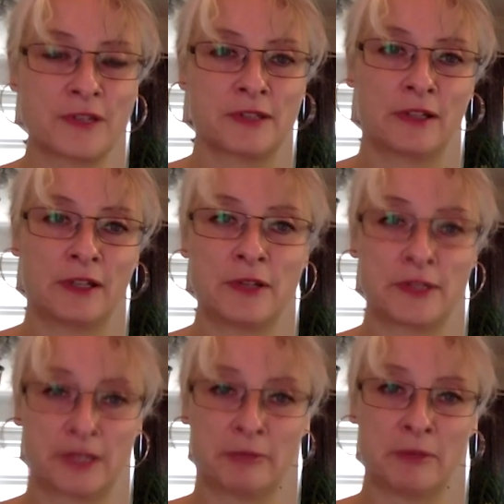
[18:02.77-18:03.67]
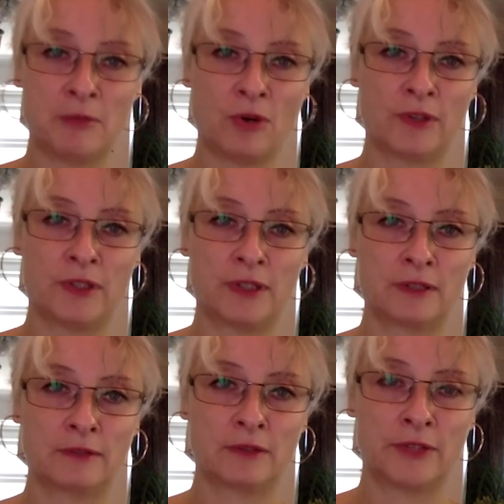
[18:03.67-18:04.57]
and I know there's going to be more on
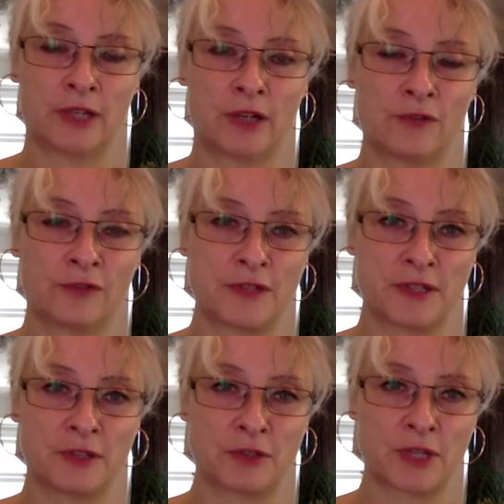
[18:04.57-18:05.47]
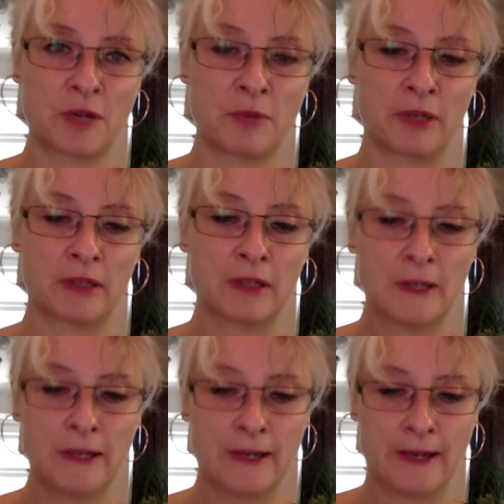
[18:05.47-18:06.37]
their conference in October.
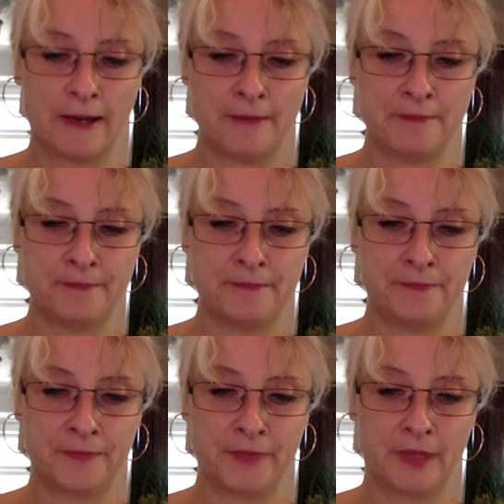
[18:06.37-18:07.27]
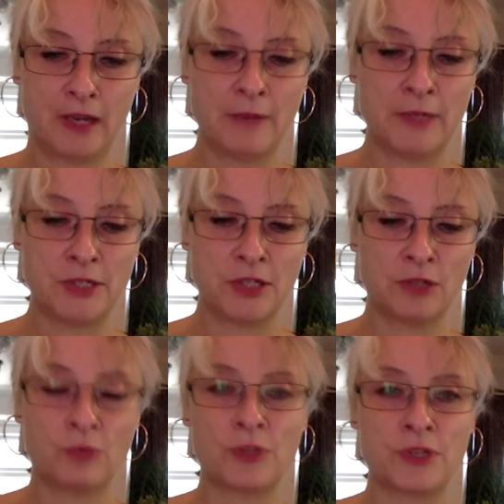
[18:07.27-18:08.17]
I mean,
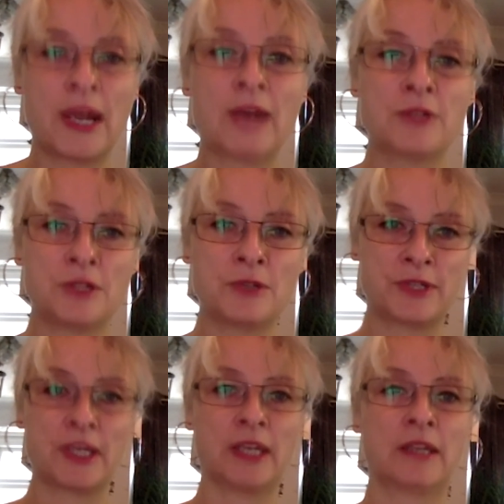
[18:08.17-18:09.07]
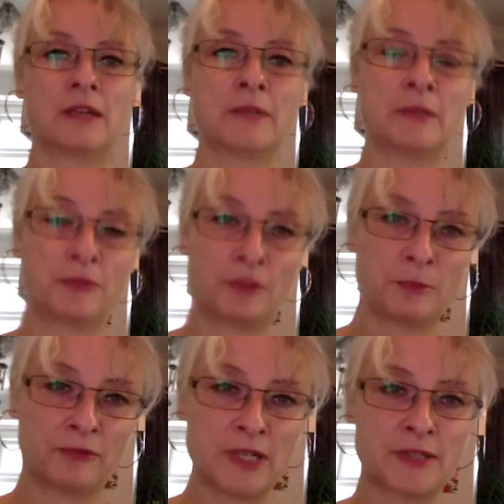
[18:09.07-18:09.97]
how do you see, I mean, from
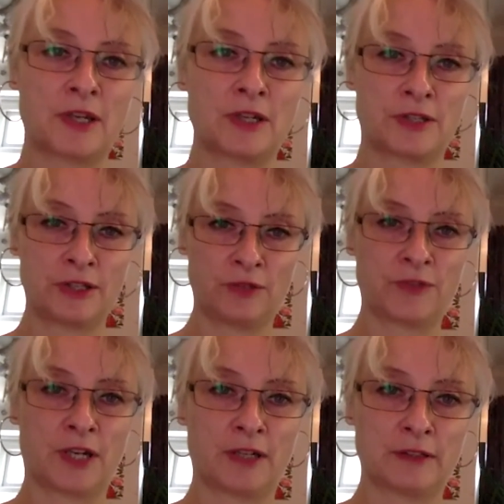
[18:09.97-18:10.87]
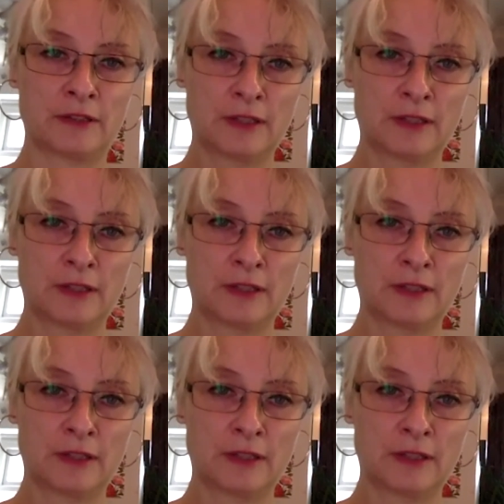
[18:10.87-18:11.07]
the research that you've done